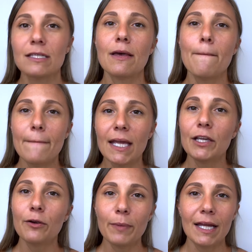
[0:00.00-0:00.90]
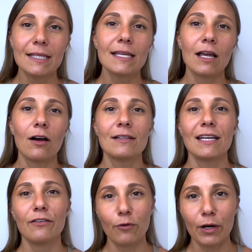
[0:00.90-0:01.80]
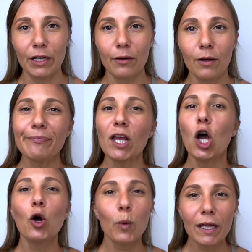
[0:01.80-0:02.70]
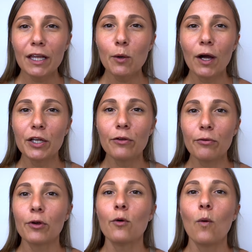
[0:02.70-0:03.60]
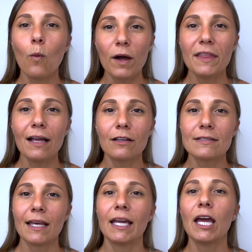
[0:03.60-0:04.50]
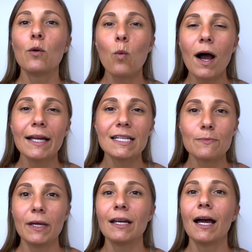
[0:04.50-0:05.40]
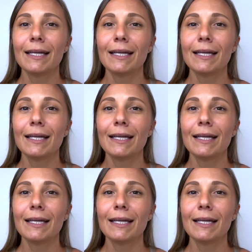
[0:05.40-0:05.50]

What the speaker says: to make your pins and content for you. I'll quickly walk you through what that looks like and why it's been a